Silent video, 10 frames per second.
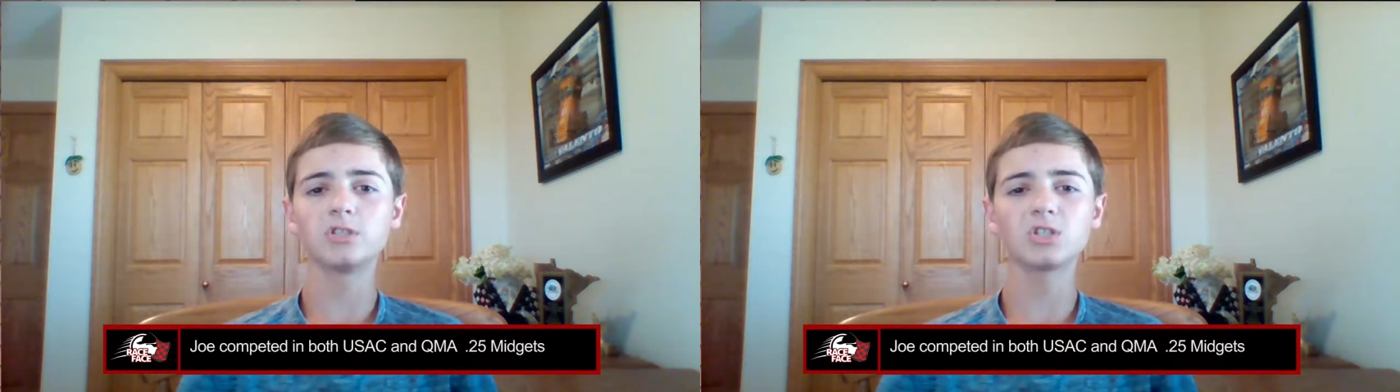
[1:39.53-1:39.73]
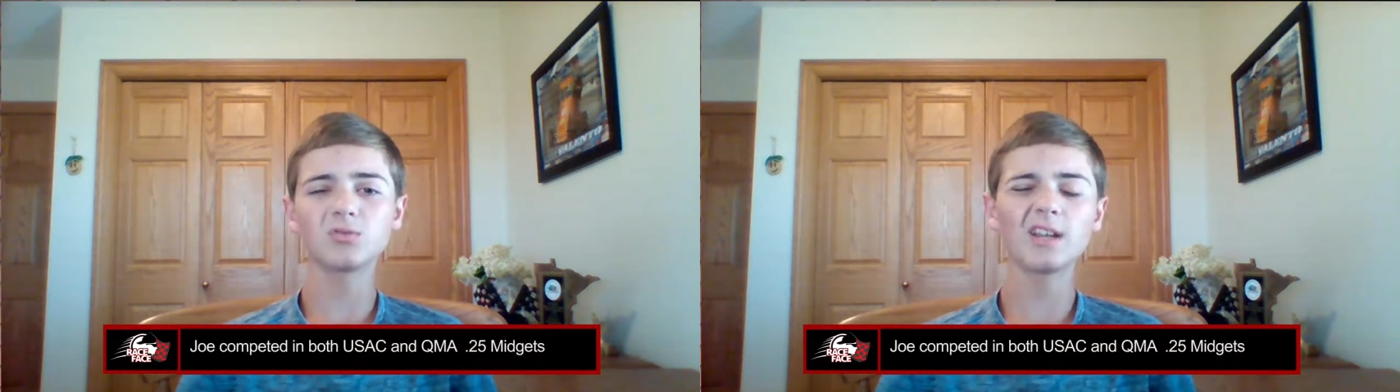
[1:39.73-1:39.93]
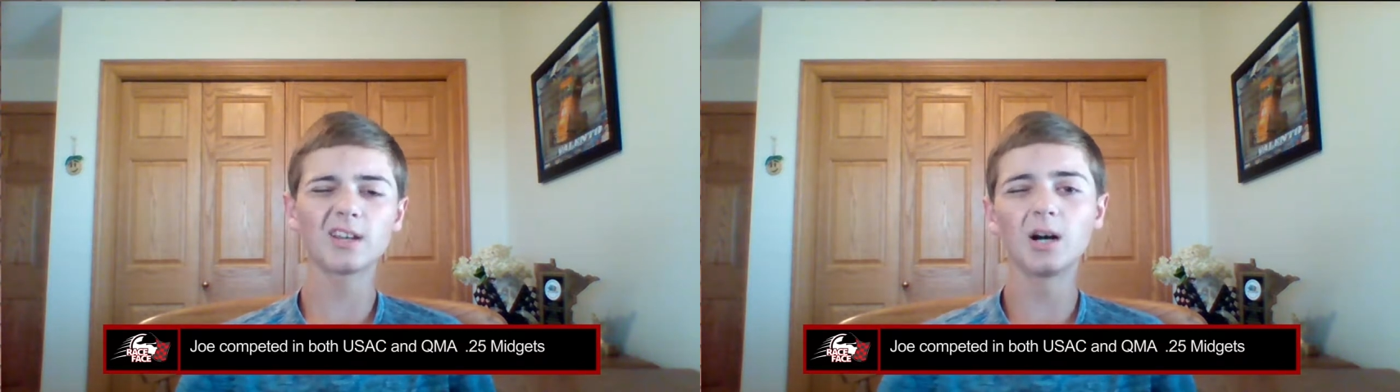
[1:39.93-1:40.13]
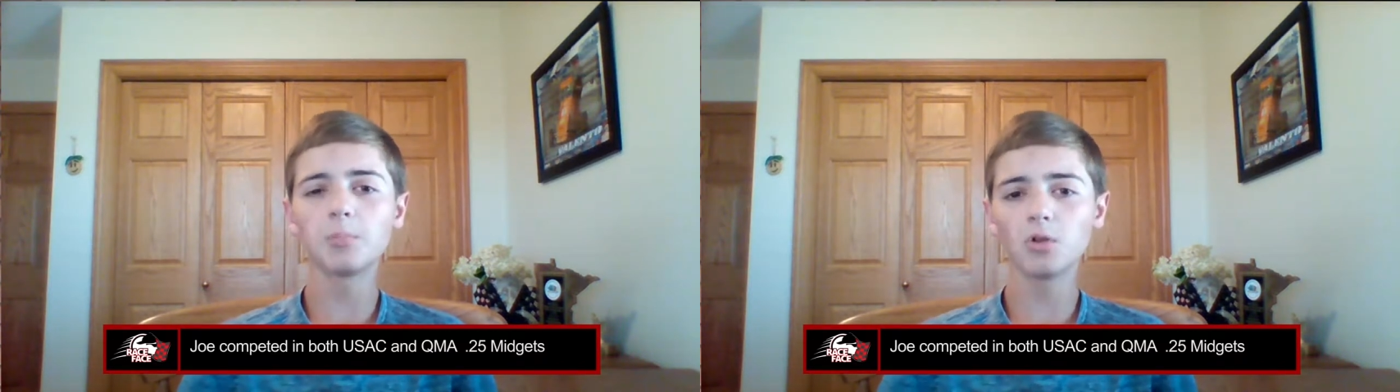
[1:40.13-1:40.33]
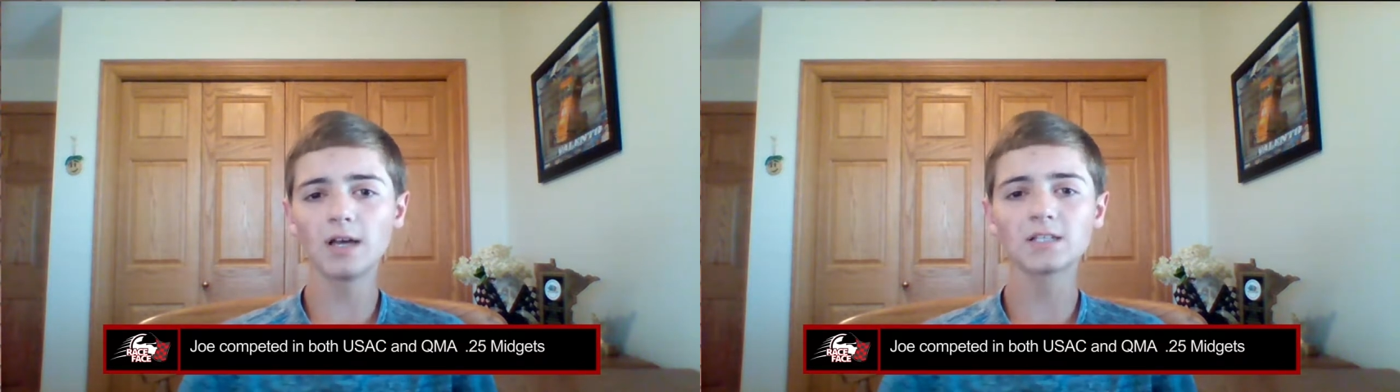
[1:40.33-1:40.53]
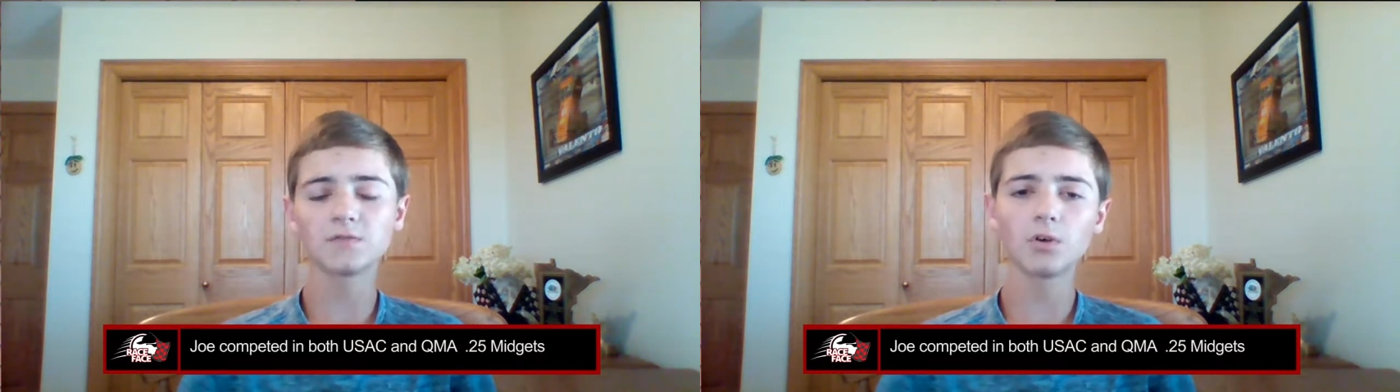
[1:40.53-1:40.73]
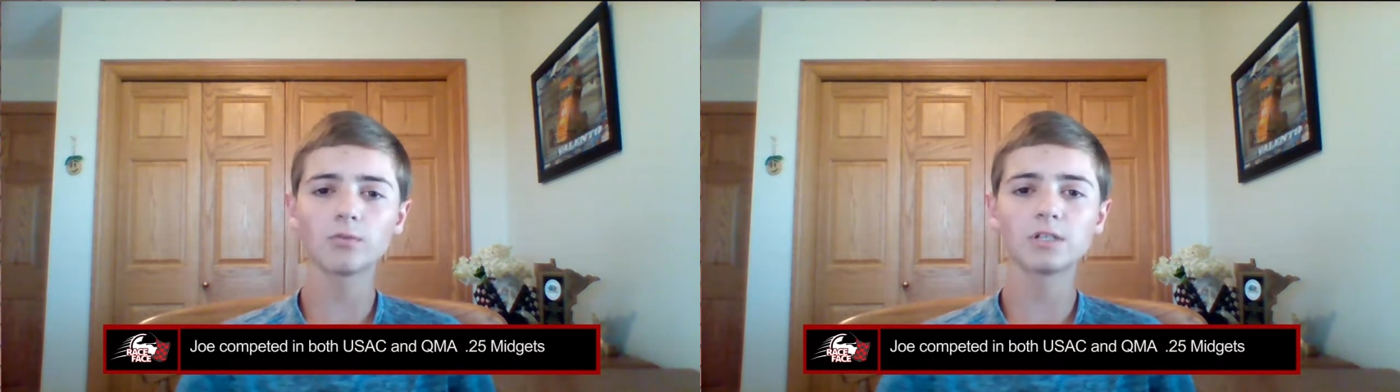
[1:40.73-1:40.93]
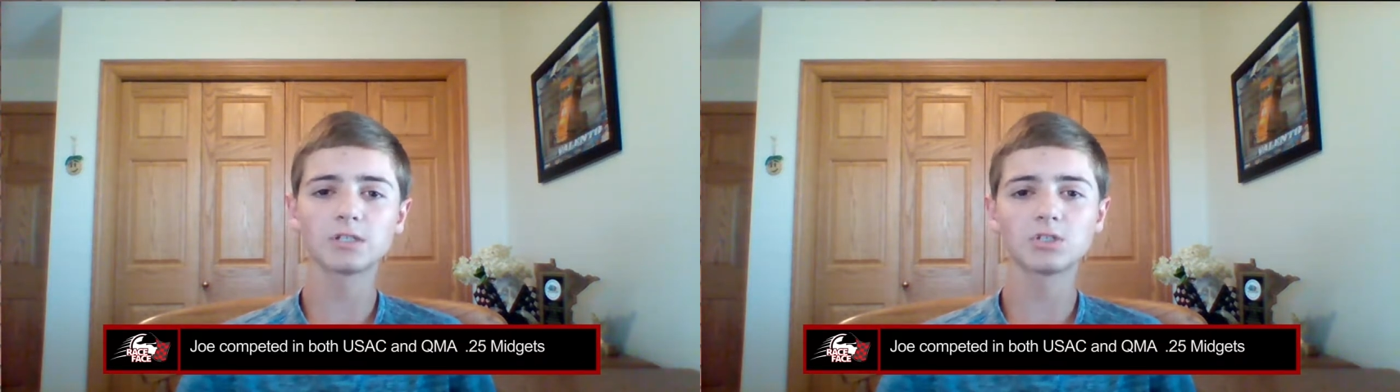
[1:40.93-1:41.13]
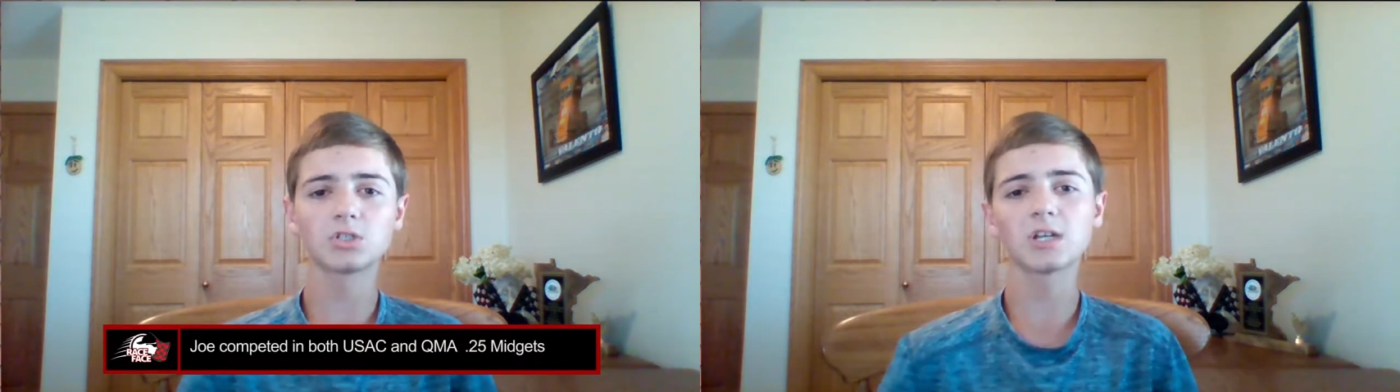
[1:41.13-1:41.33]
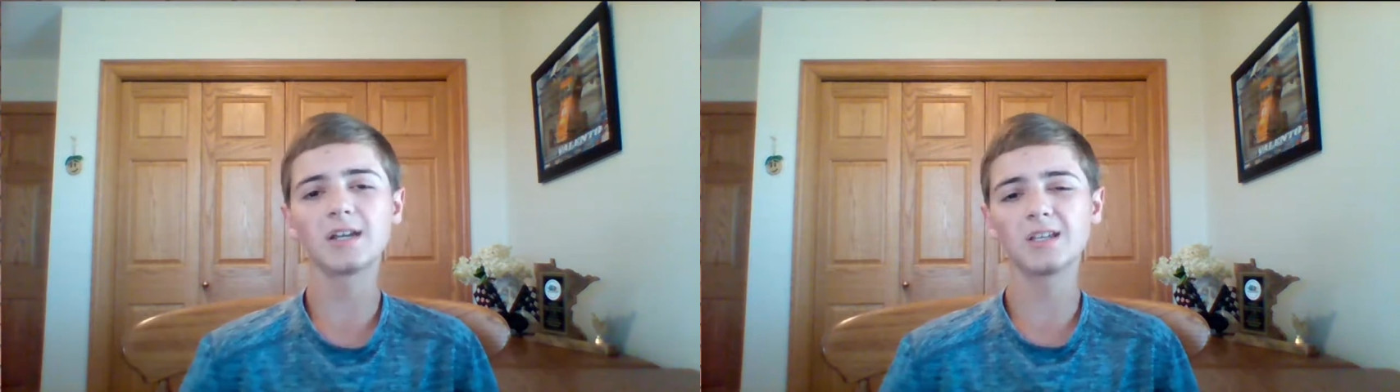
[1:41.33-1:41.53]
just ran a couple asphalt races,
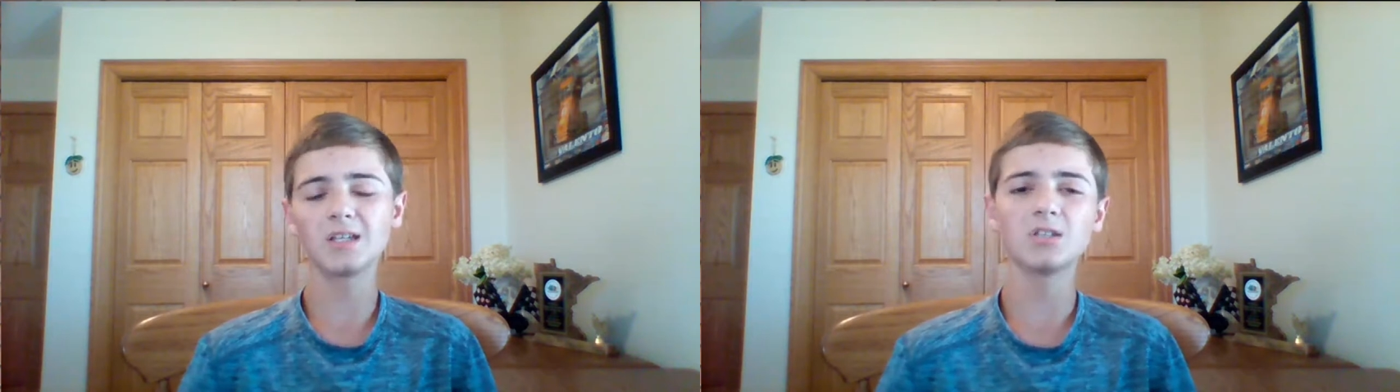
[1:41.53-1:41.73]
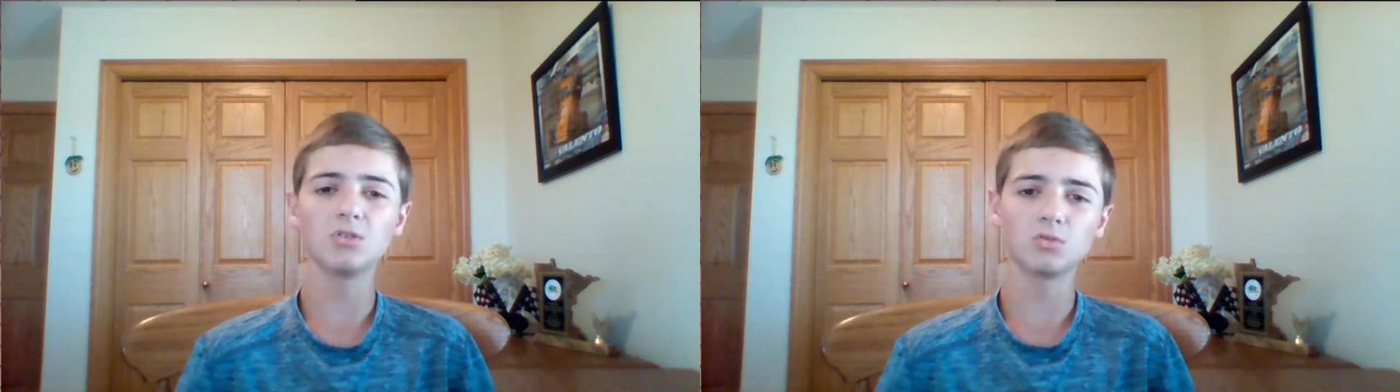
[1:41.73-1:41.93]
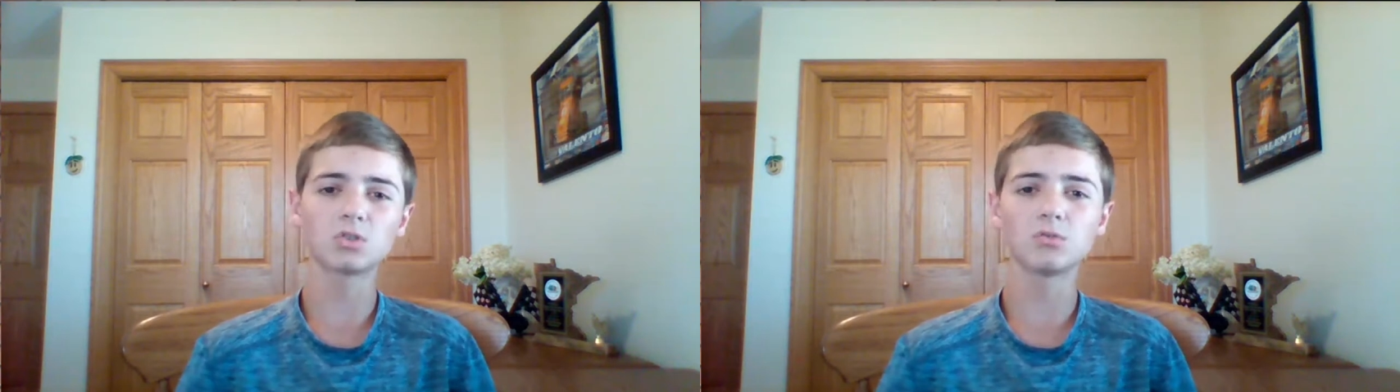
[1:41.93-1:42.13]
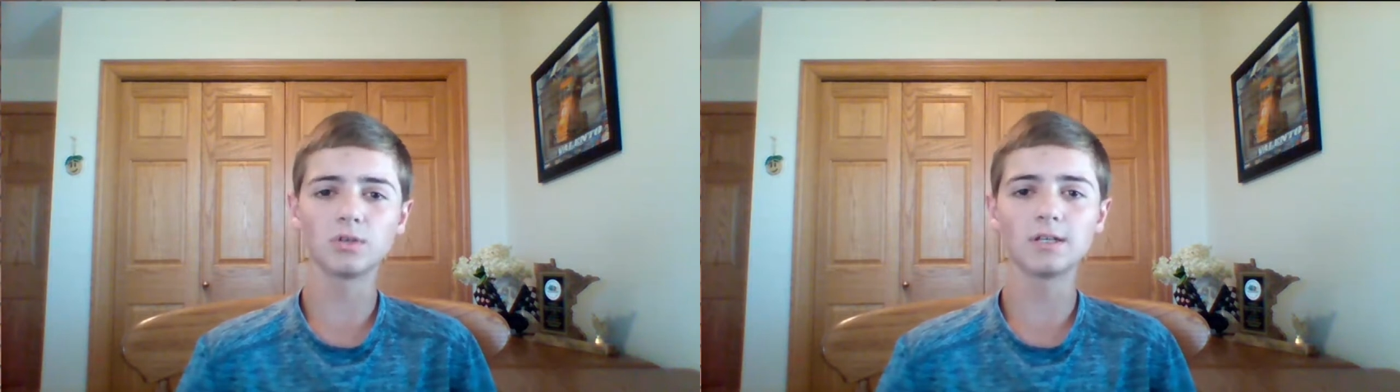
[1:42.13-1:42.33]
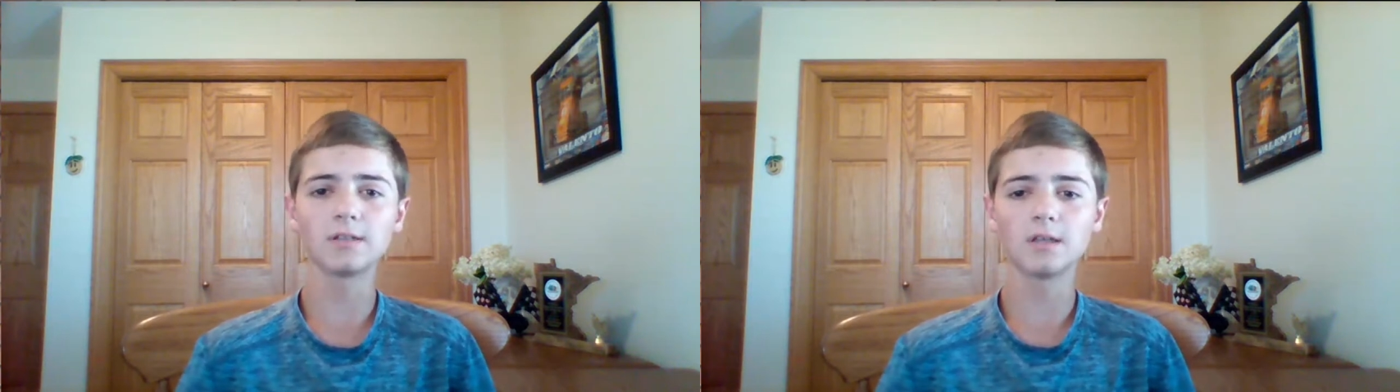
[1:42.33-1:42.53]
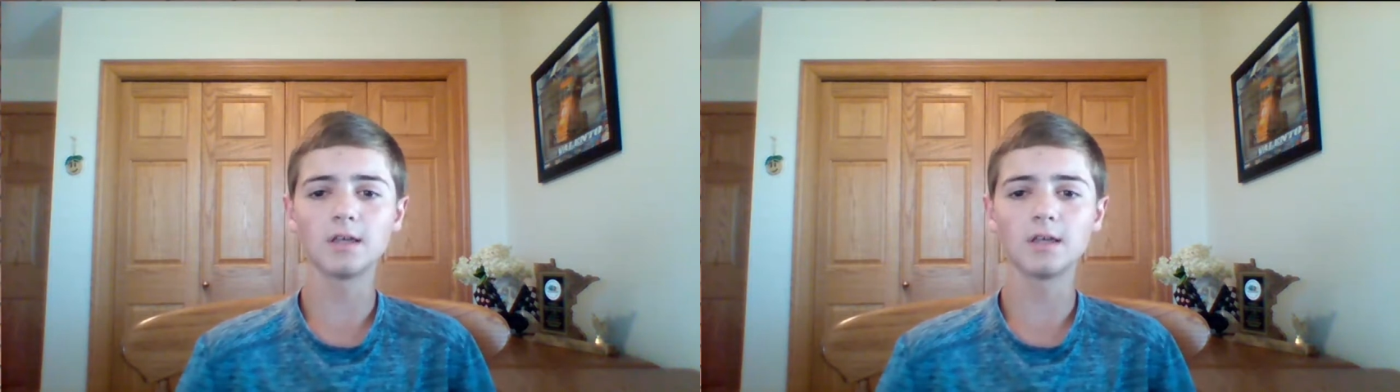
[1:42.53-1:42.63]
just kind of getting used to it,